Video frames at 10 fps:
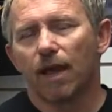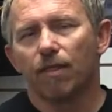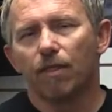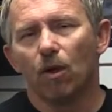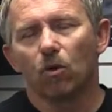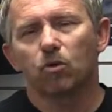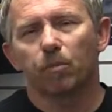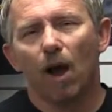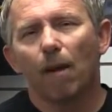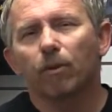and those
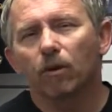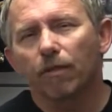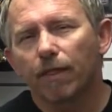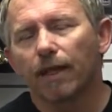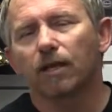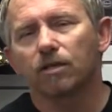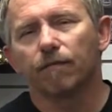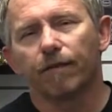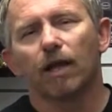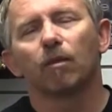popular things
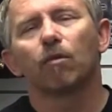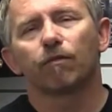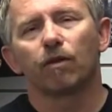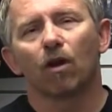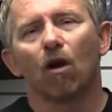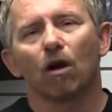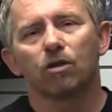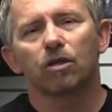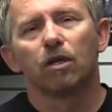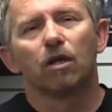available for the
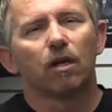cars.